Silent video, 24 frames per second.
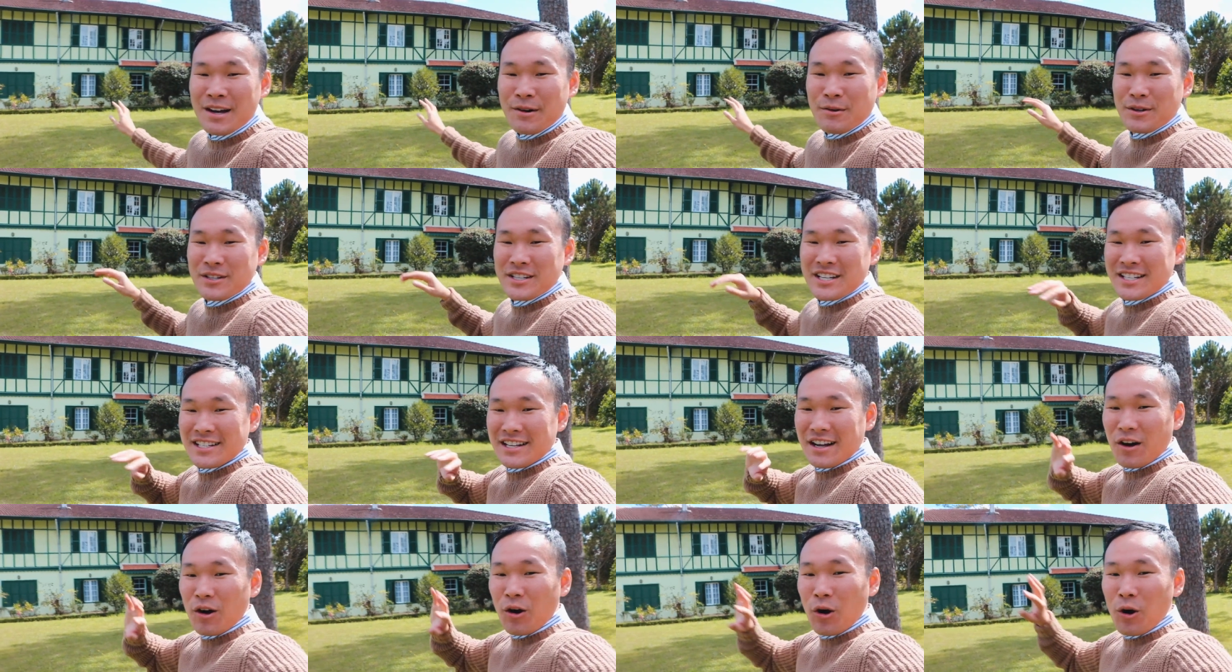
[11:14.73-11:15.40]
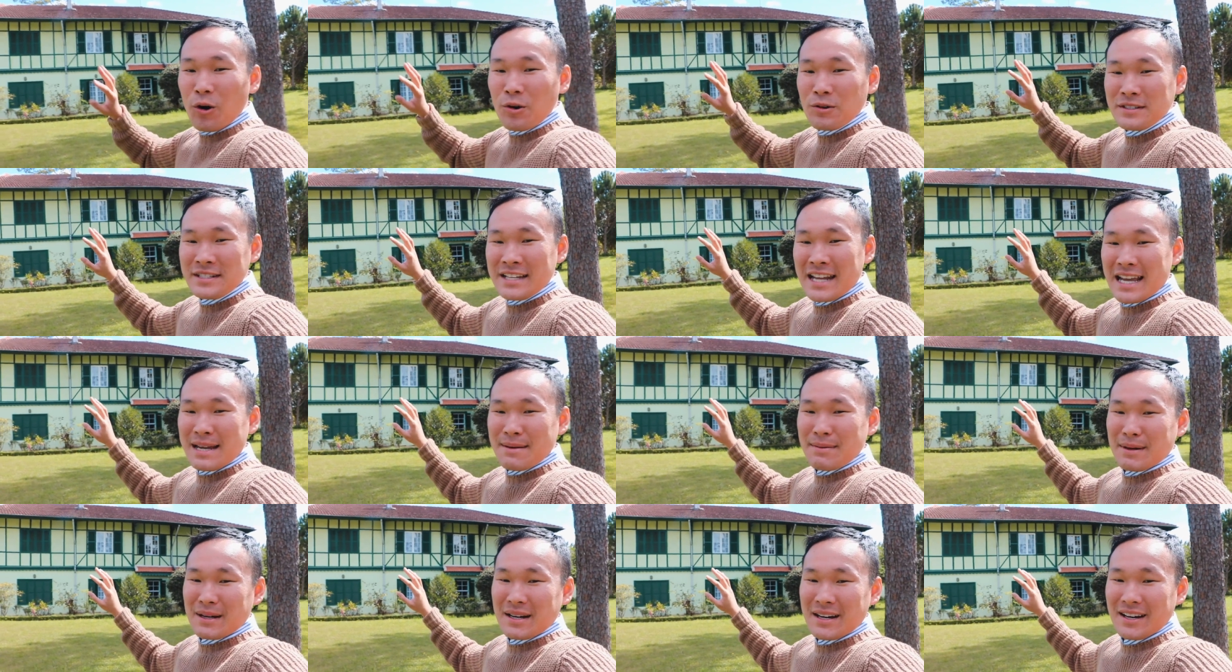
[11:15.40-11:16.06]
which is a whole
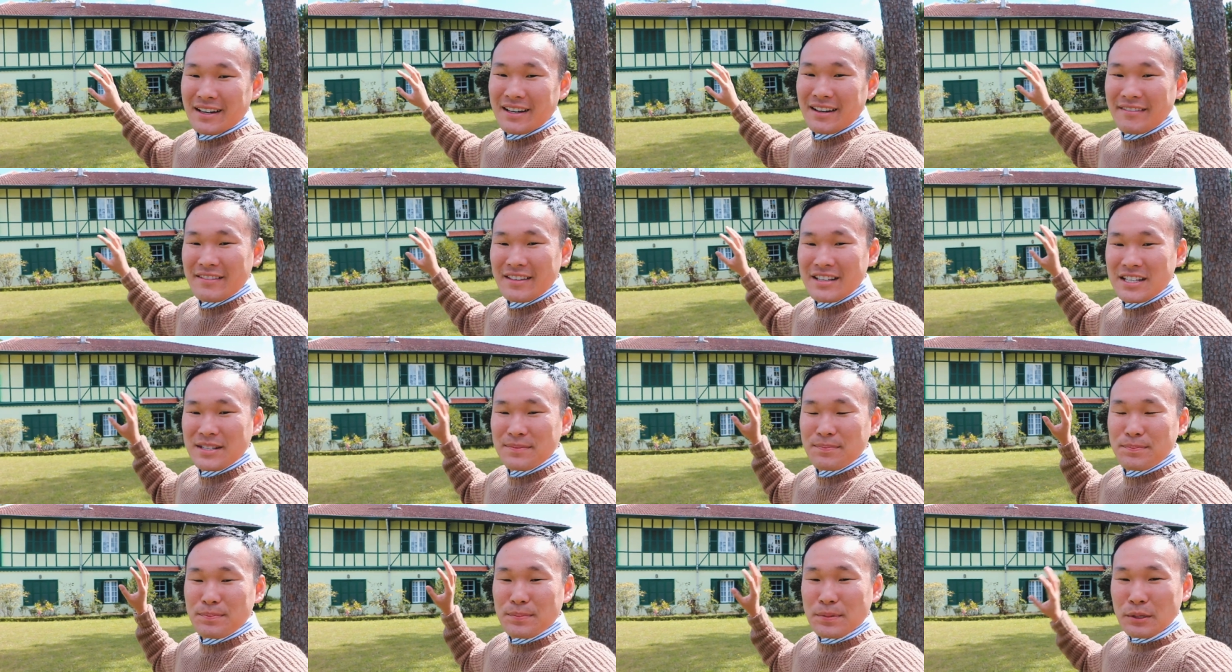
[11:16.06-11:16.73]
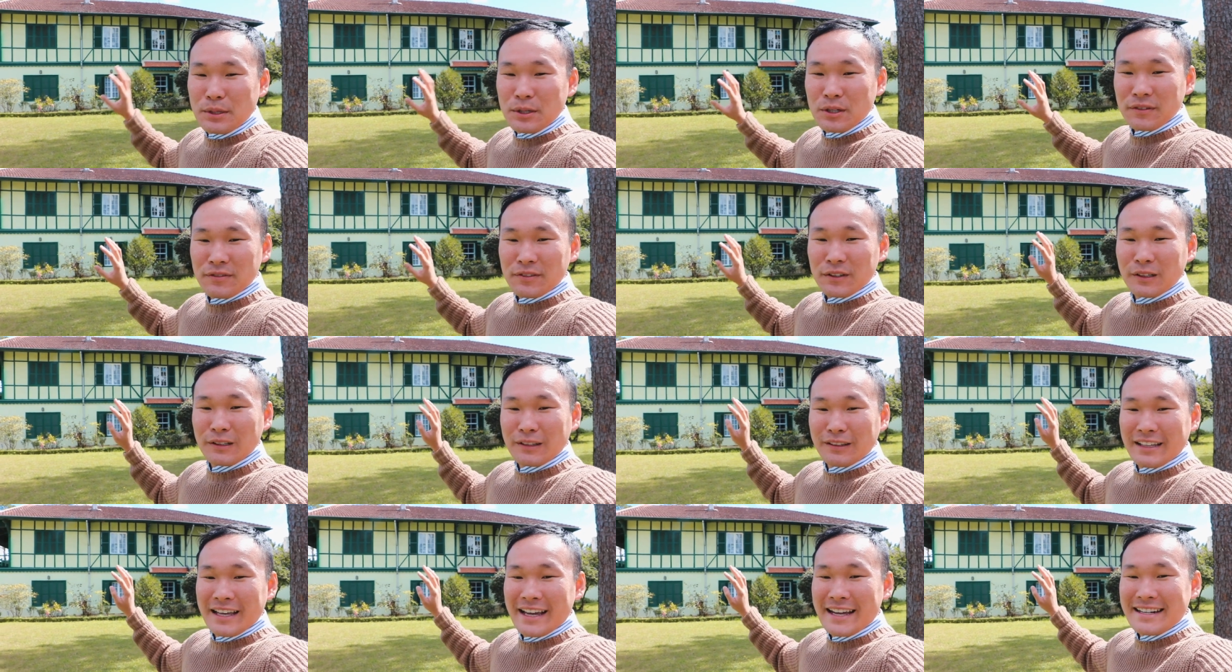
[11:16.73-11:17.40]
neighborhood of these beautiful
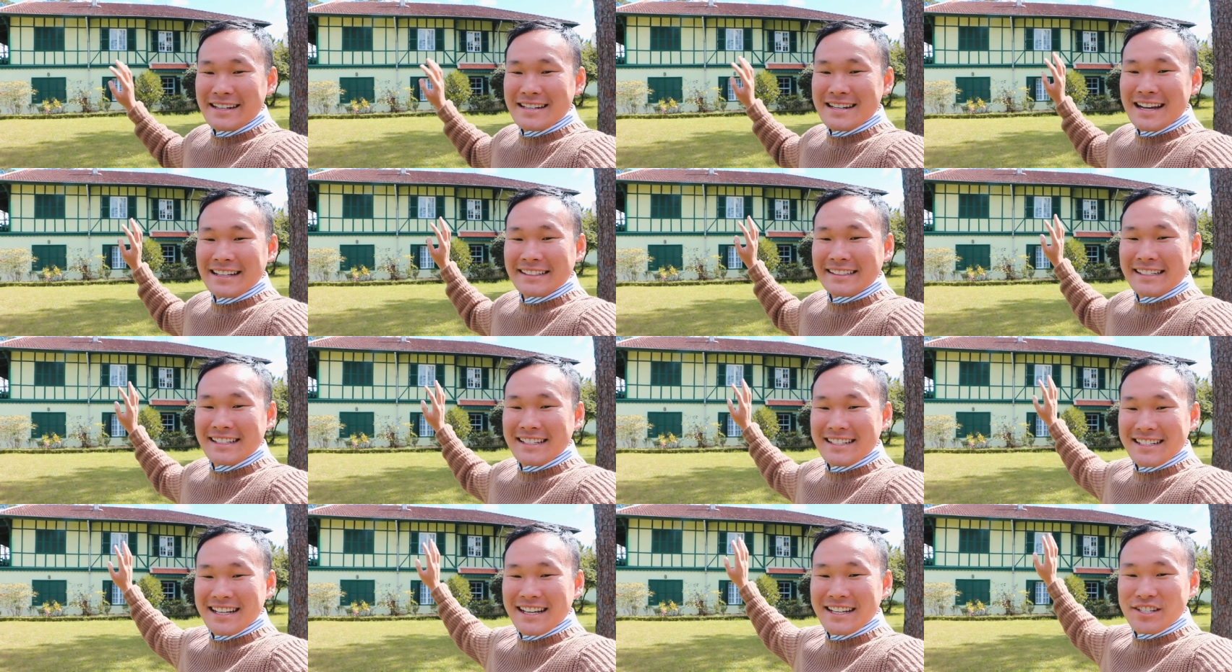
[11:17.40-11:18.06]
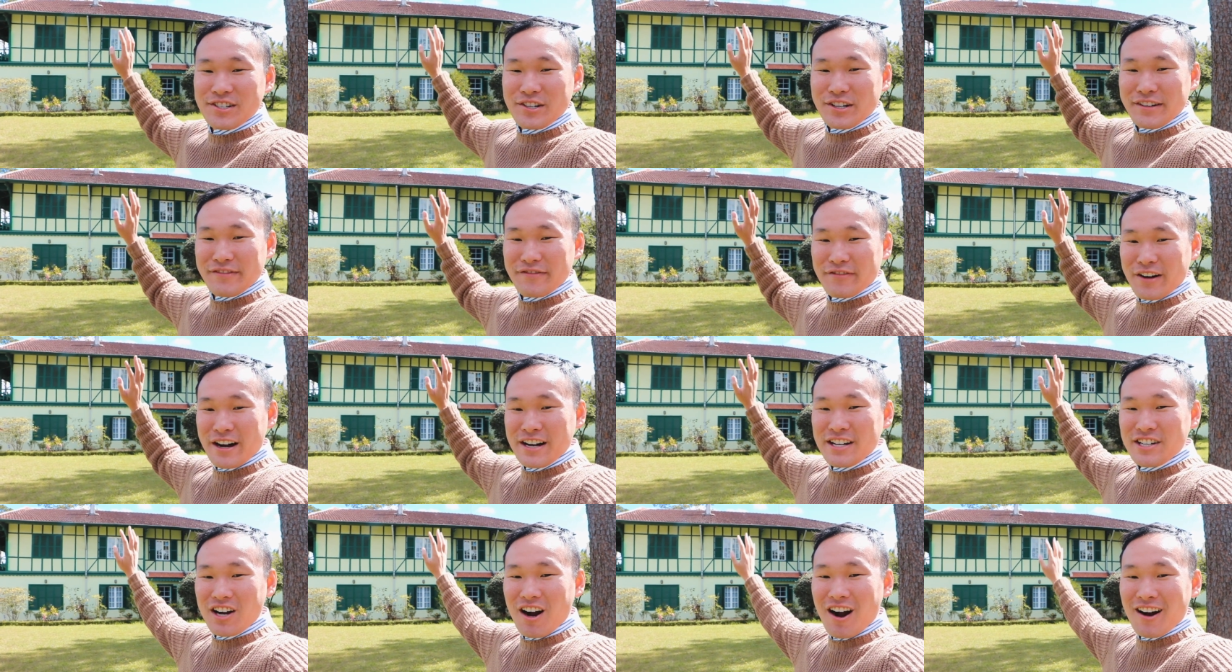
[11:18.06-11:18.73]
late 19th century
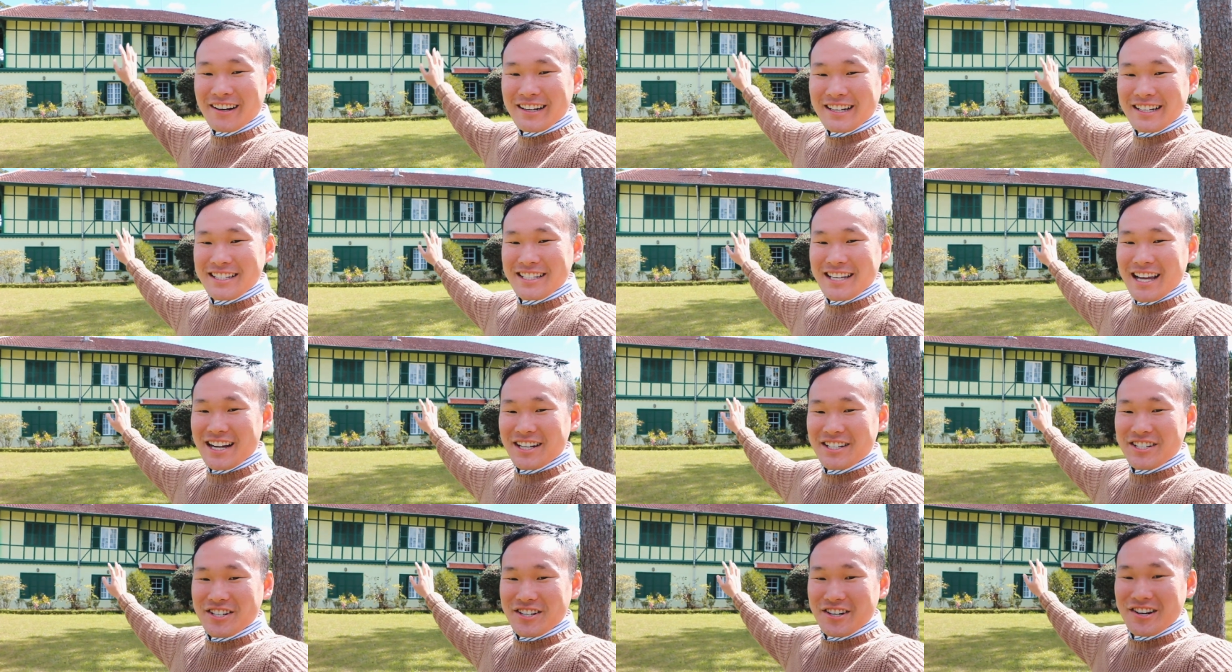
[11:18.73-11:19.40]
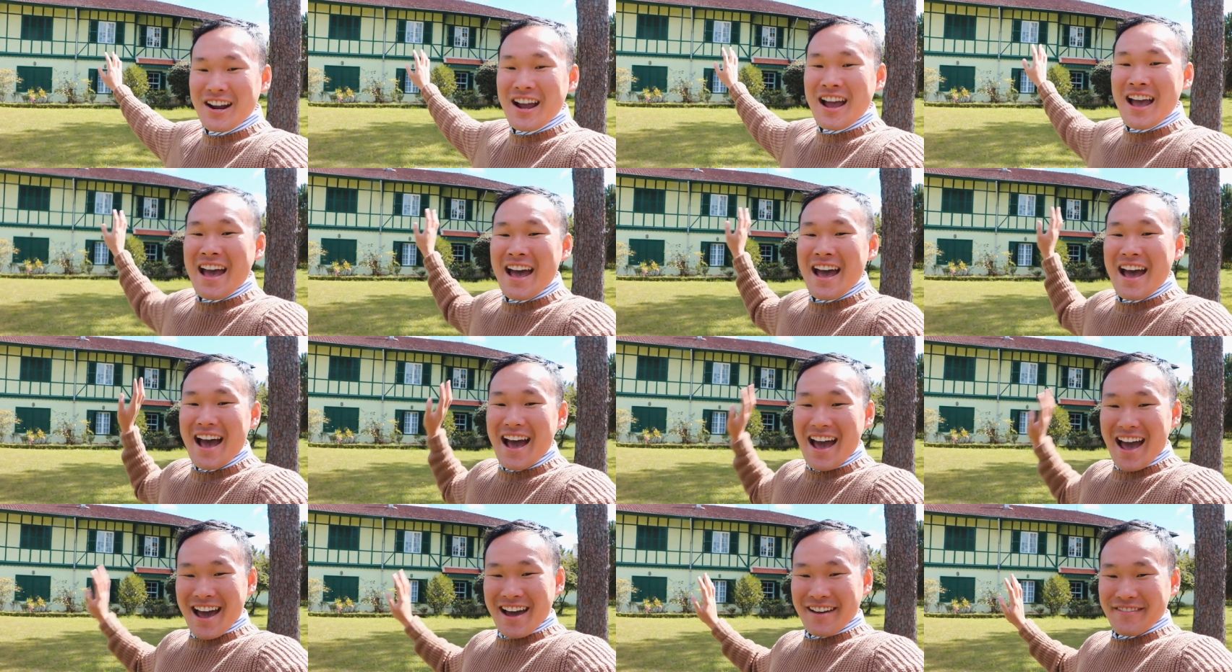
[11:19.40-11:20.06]
French architecture
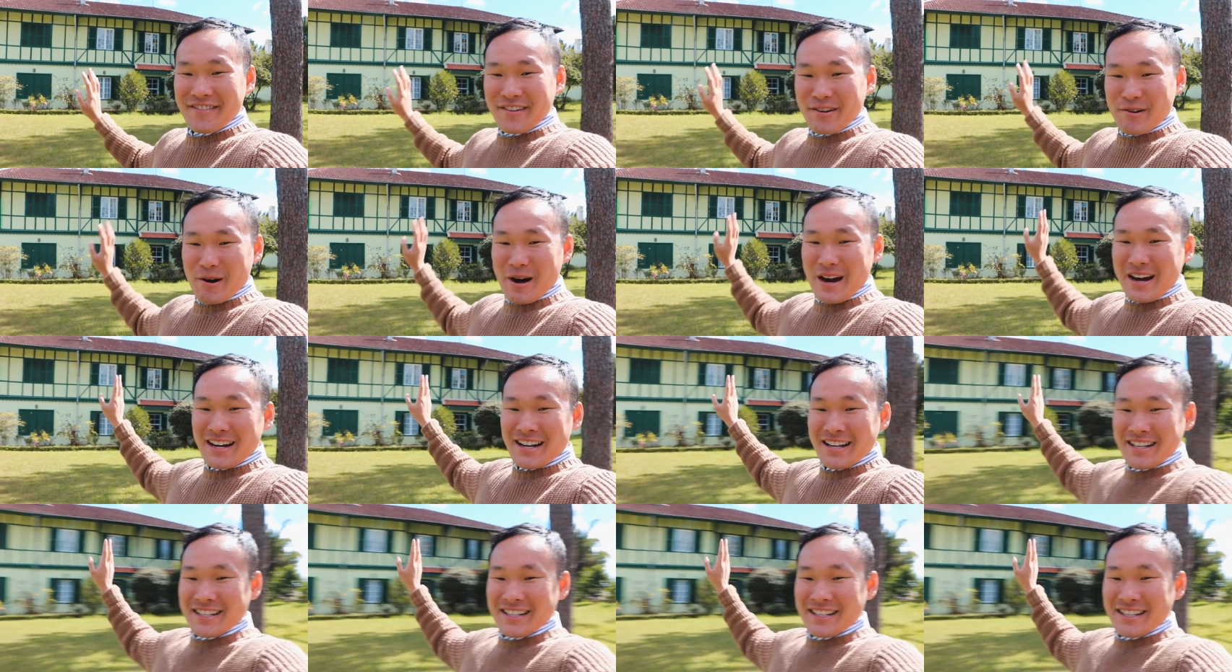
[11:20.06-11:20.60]
everywhere.